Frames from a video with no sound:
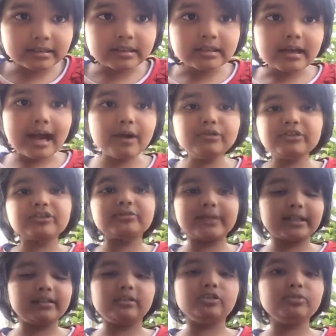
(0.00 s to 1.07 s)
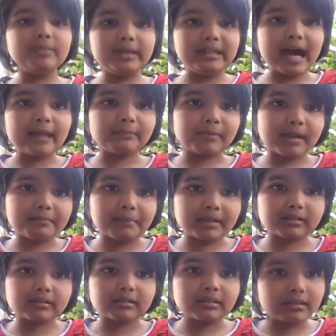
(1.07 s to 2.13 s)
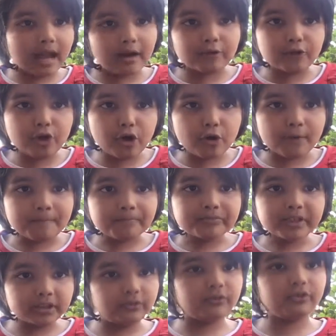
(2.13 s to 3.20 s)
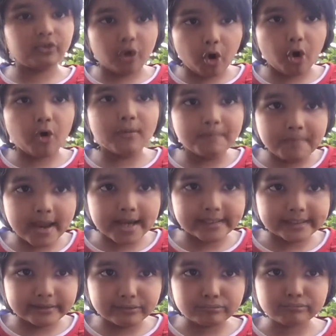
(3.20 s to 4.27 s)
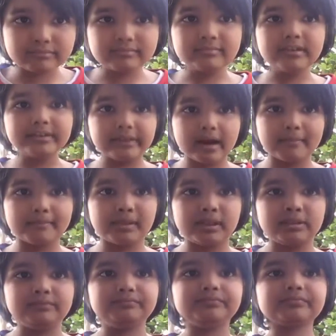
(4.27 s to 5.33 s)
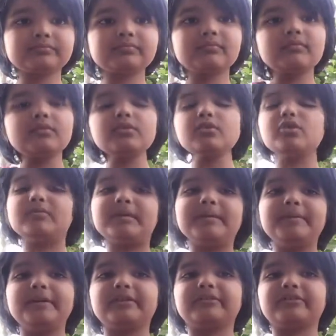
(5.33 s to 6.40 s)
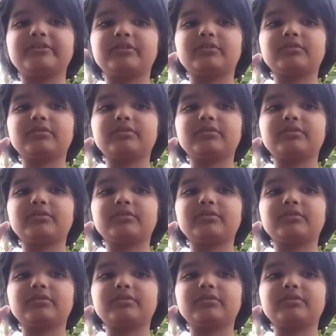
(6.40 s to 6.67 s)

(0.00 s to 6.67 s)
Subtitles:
I would expect it to be that big, but now you know it's so big number, or maybe it's just.